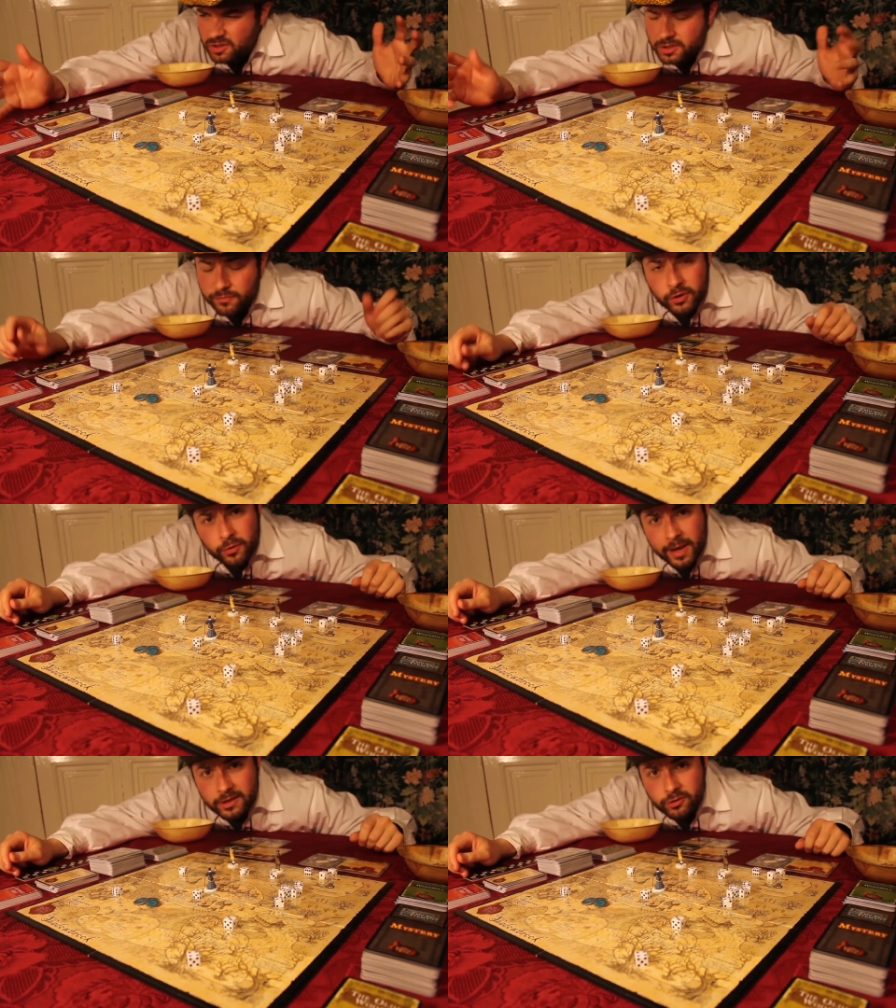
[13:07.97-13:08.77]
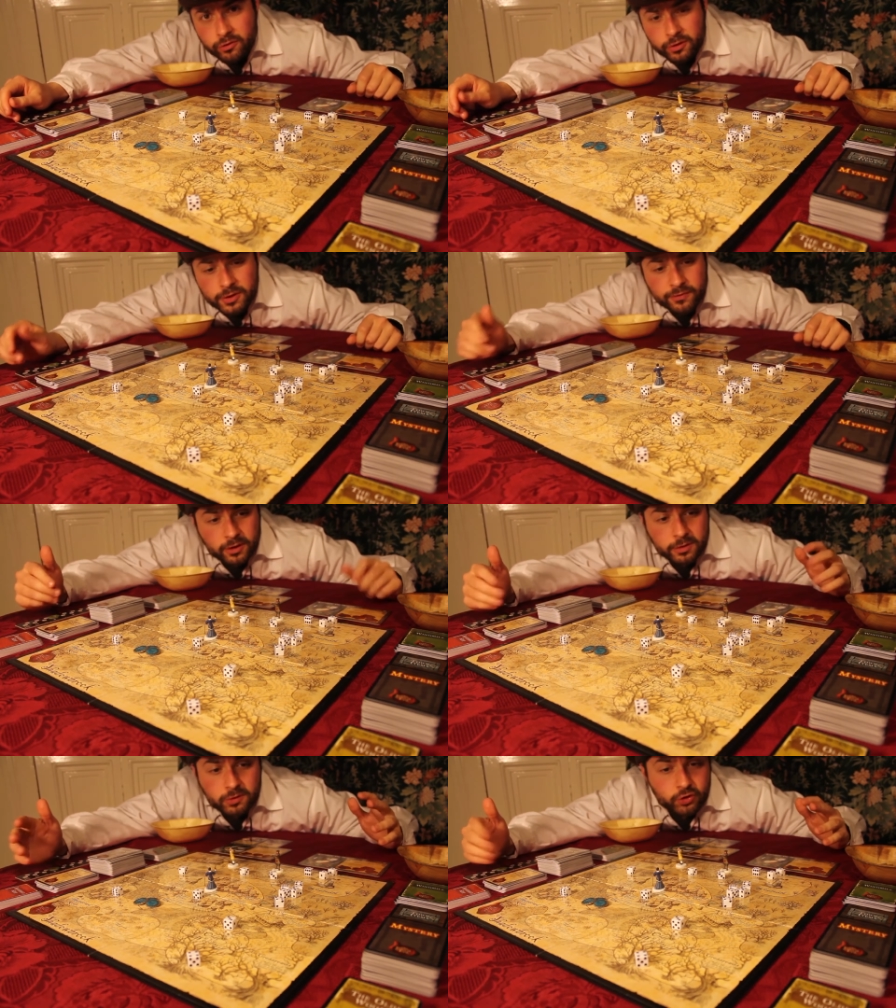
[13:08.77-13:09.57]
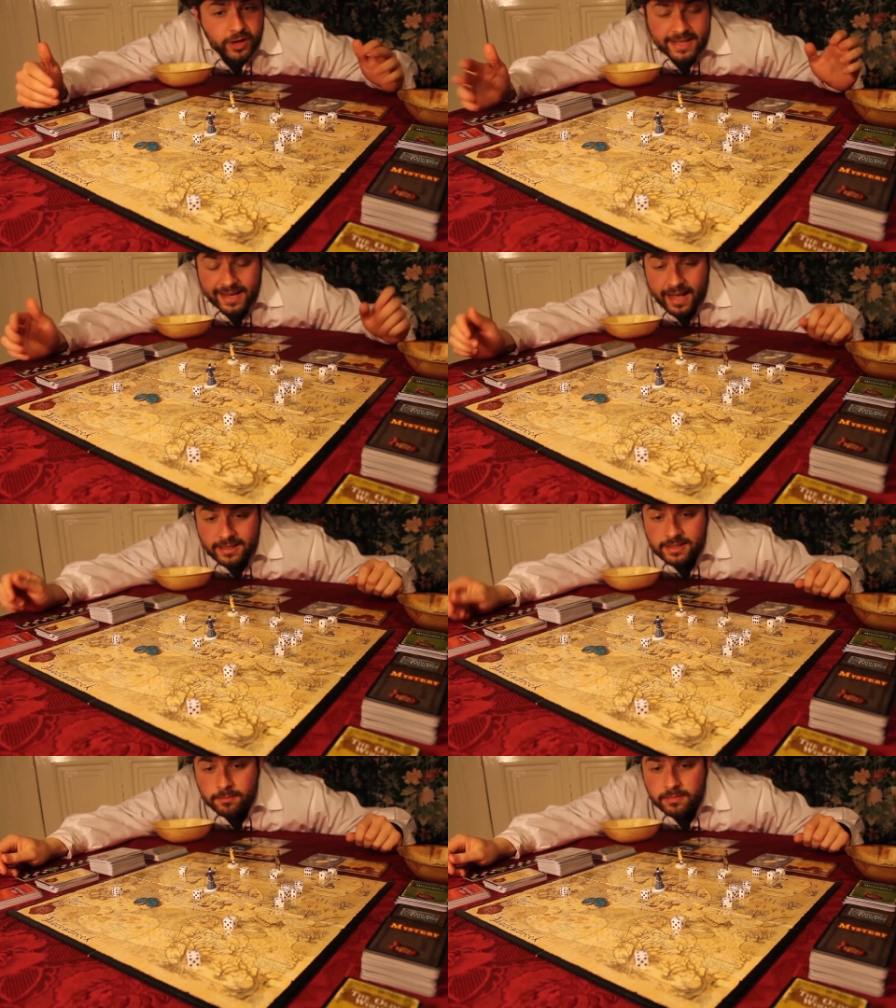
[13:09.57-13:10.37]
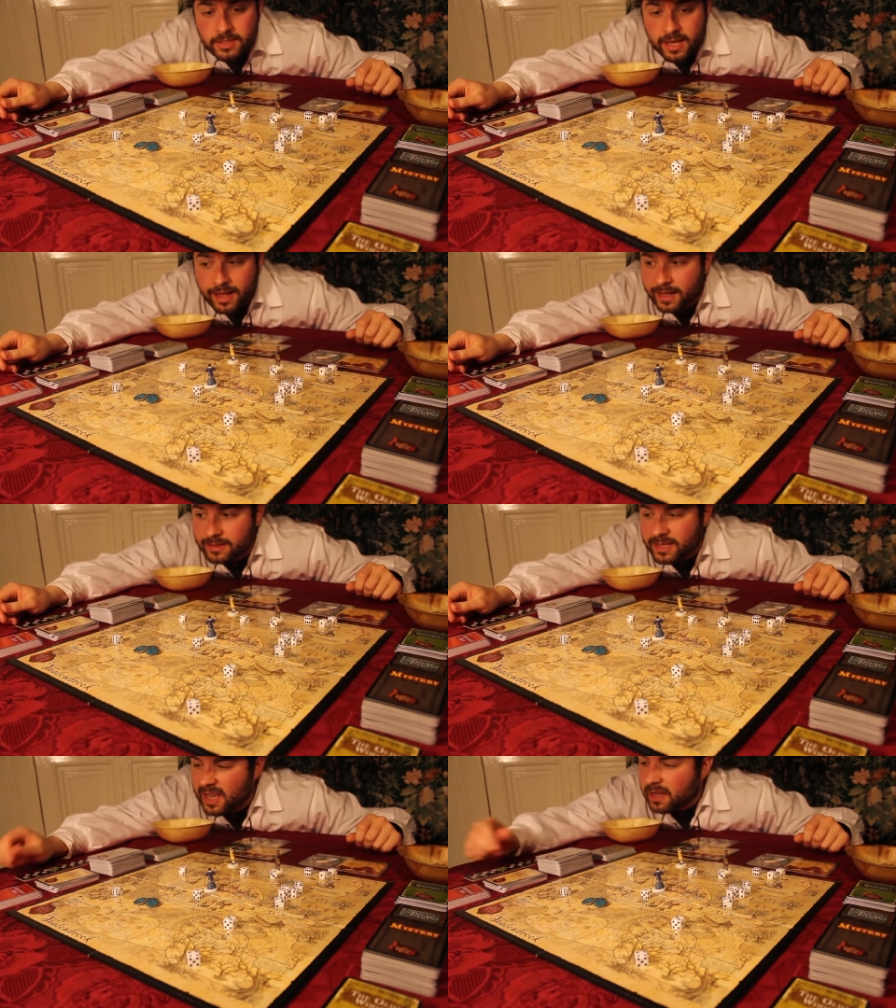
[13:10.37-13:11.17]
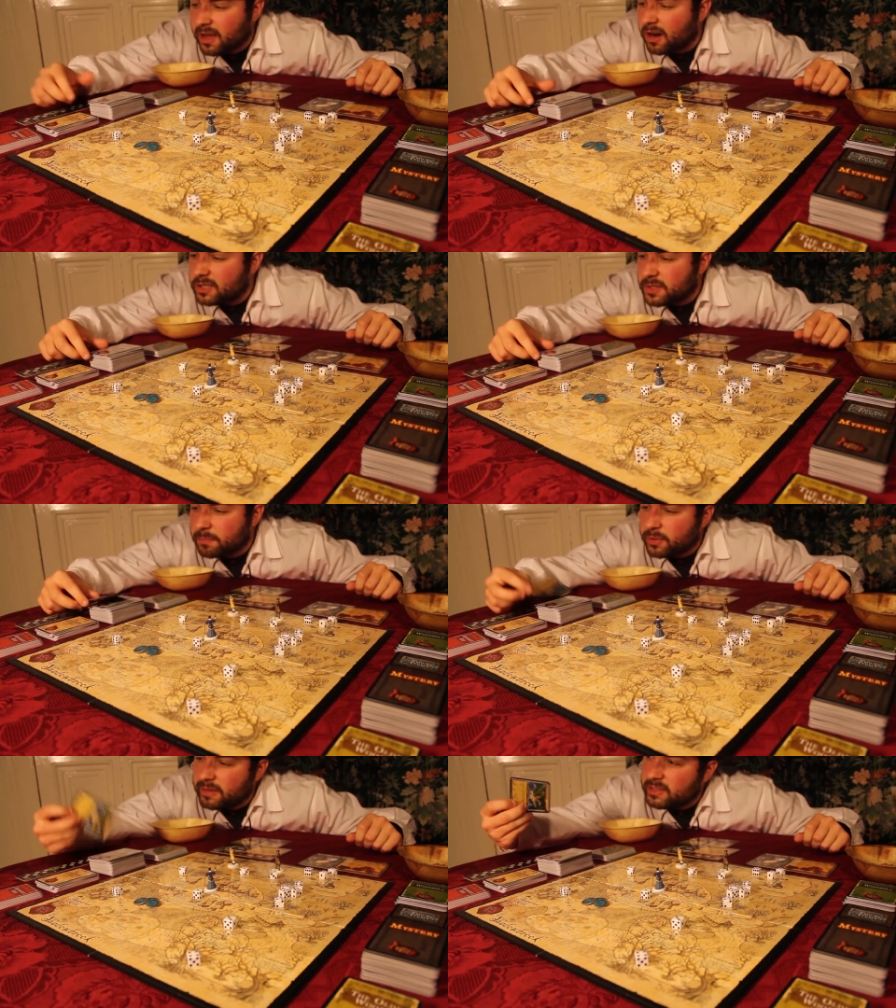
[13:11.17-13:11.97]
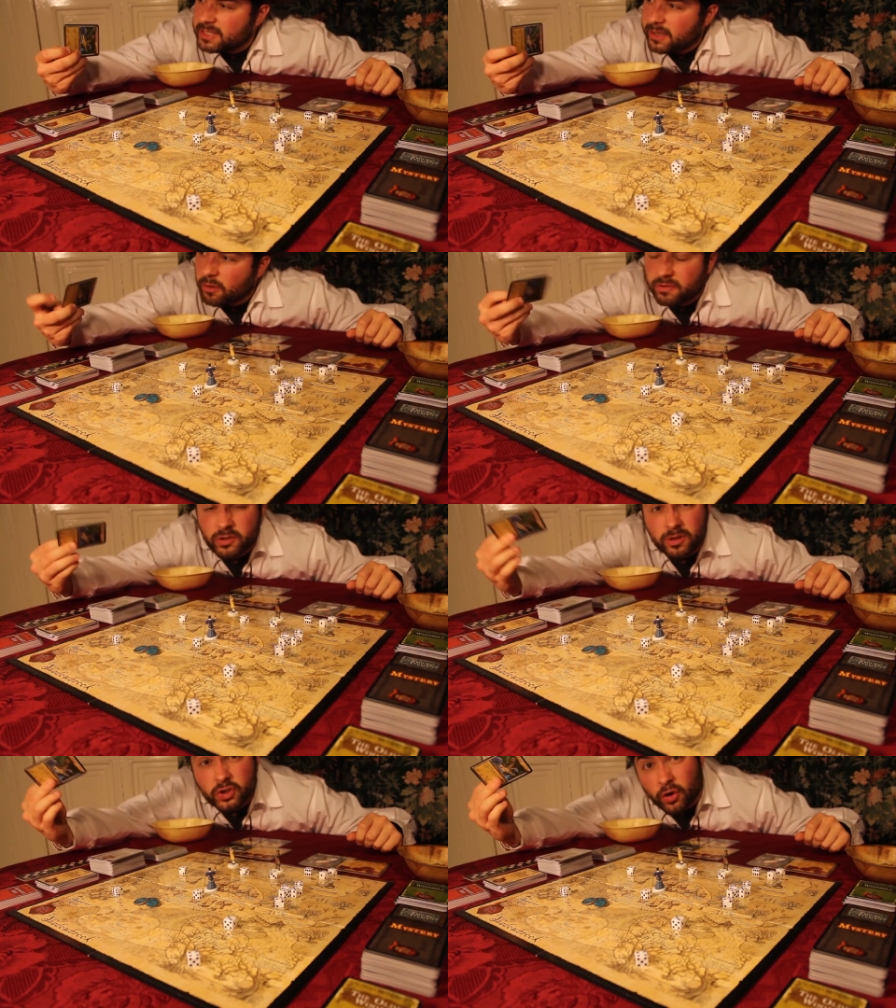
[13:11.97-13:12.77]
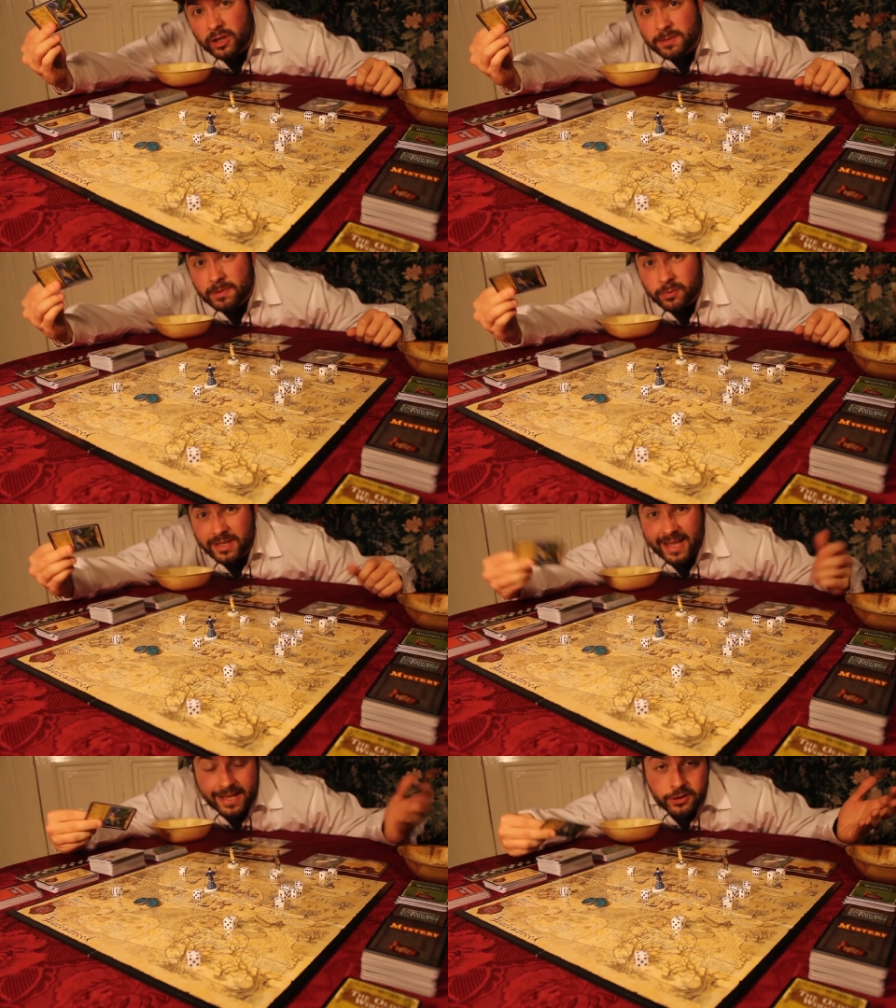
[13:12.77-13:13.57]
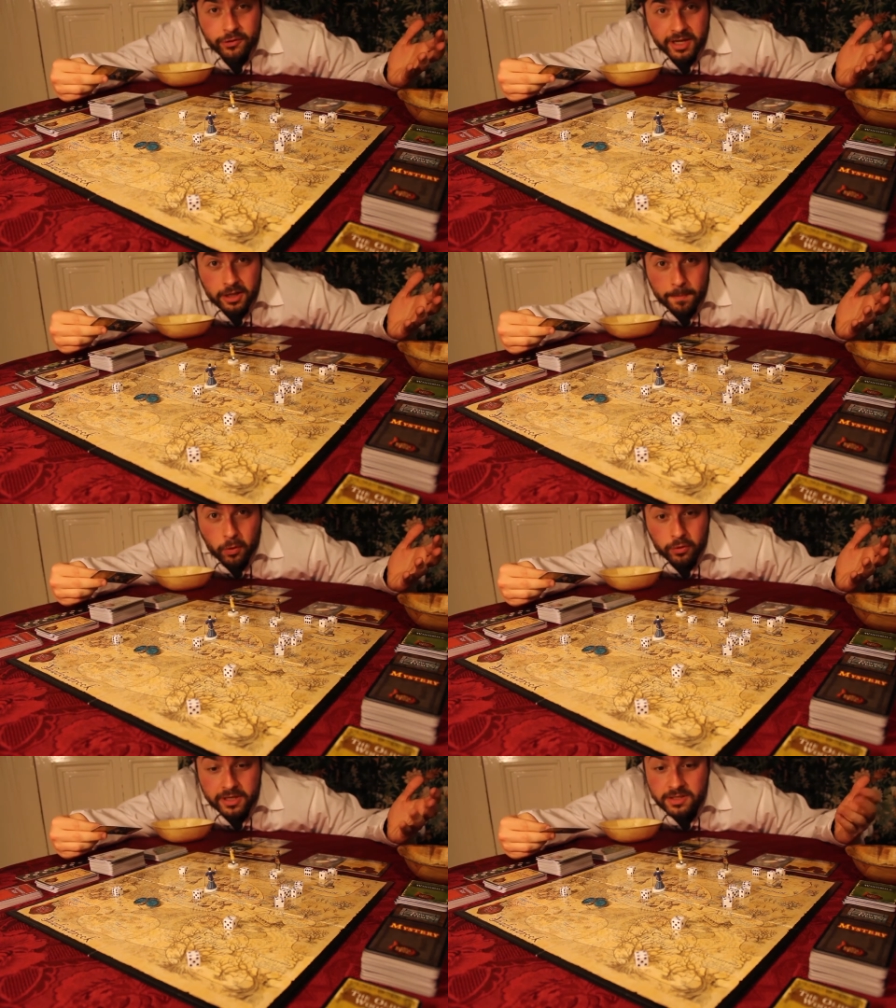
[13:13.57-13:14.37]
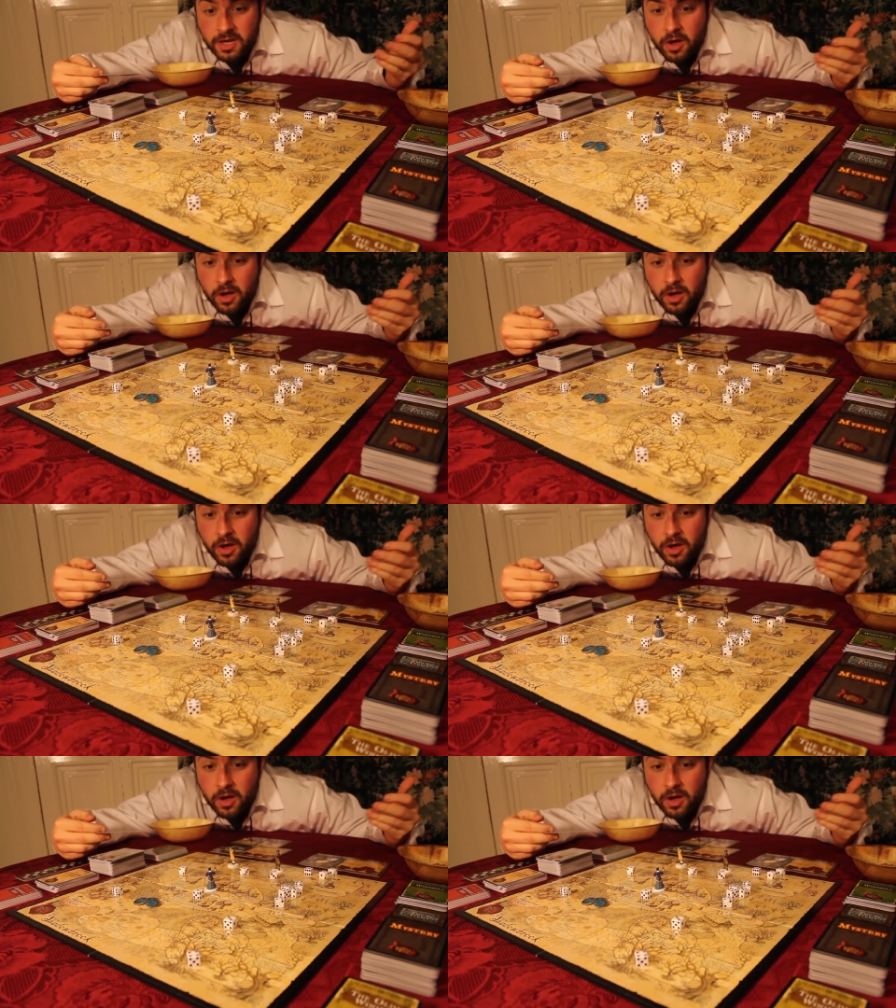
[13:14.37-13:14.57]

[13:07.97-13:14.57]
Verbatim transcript: There's a few extra rules for trading items and cards that previously offered you a choice between hindering an opponent